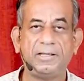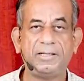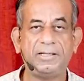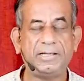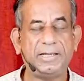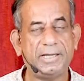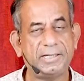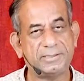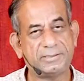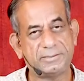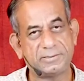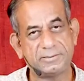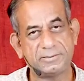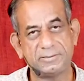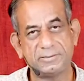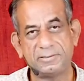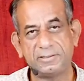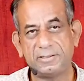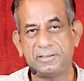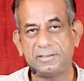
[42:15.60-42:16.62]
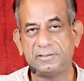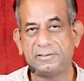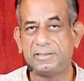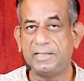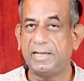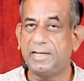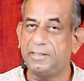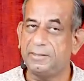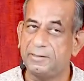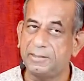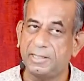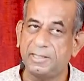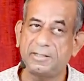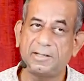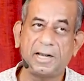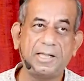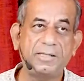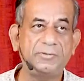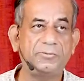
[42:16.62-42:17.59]
Yes, then the
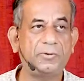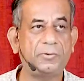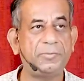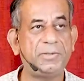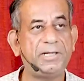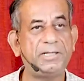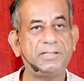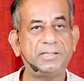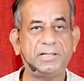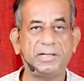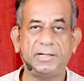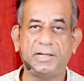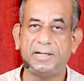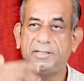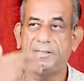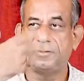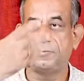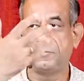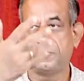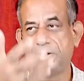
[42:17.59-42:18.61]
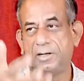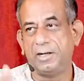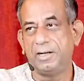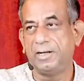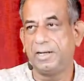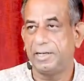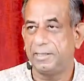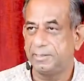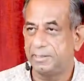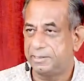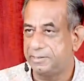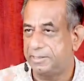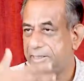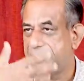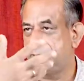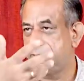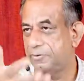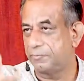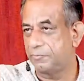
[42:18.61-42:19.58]
transformation and the world and the change